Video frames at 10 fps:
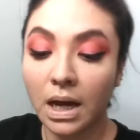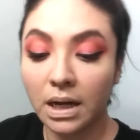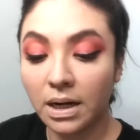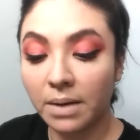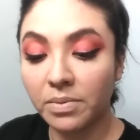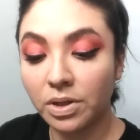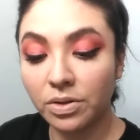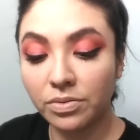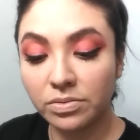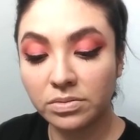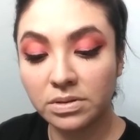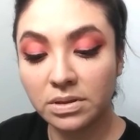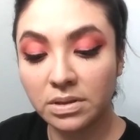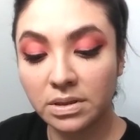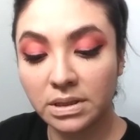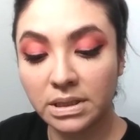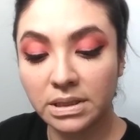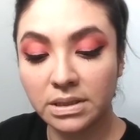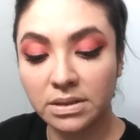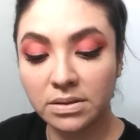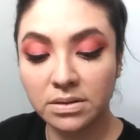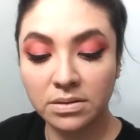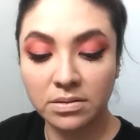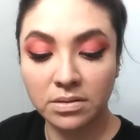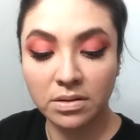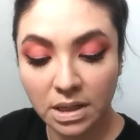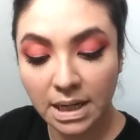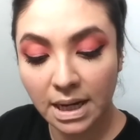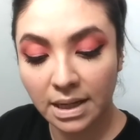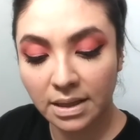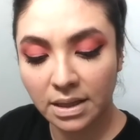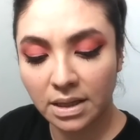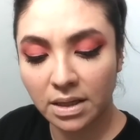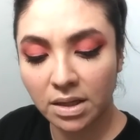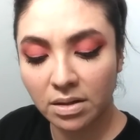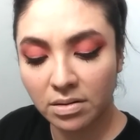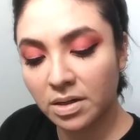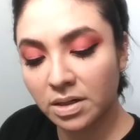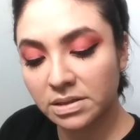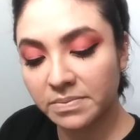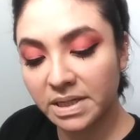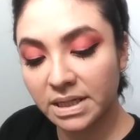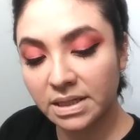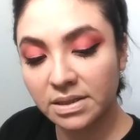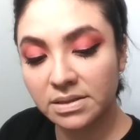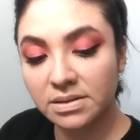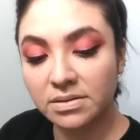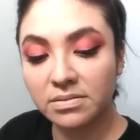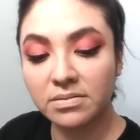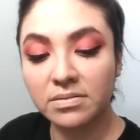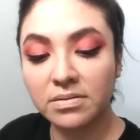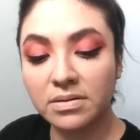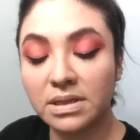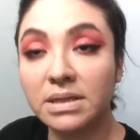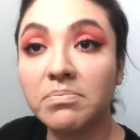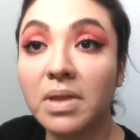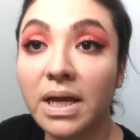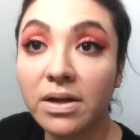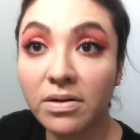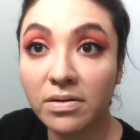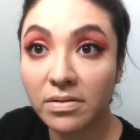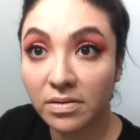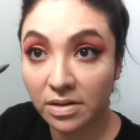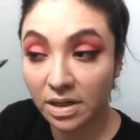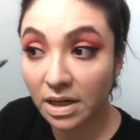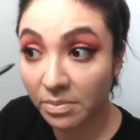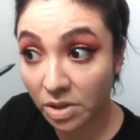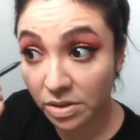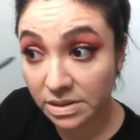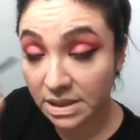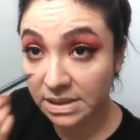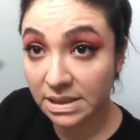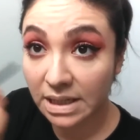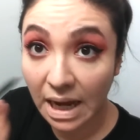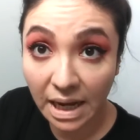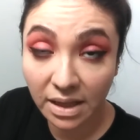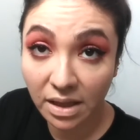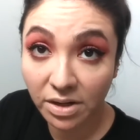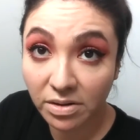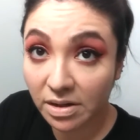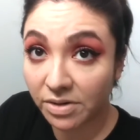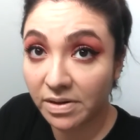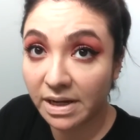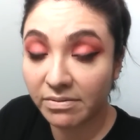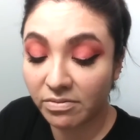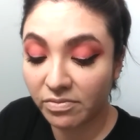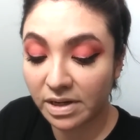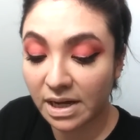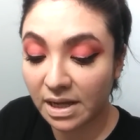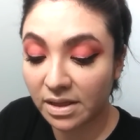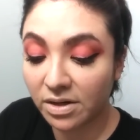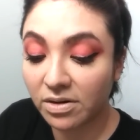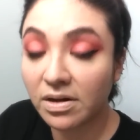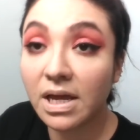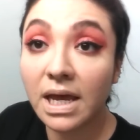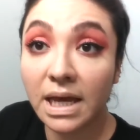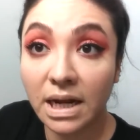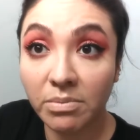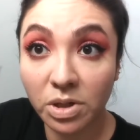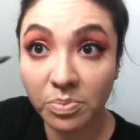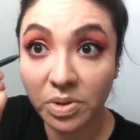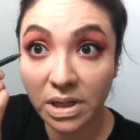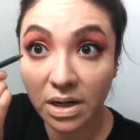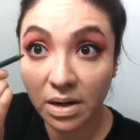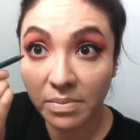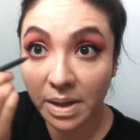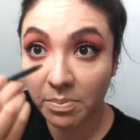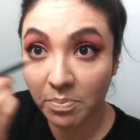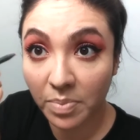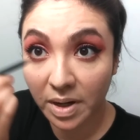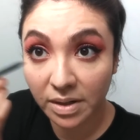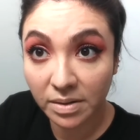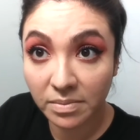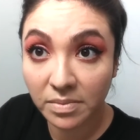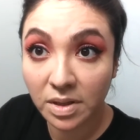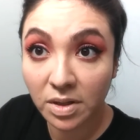And now I'm gonna use this Kylie Cosmetics lip liner, and I'm going to use it as an eyeliner. I don't have a red eyeliner, and I'm going to put it on my bottom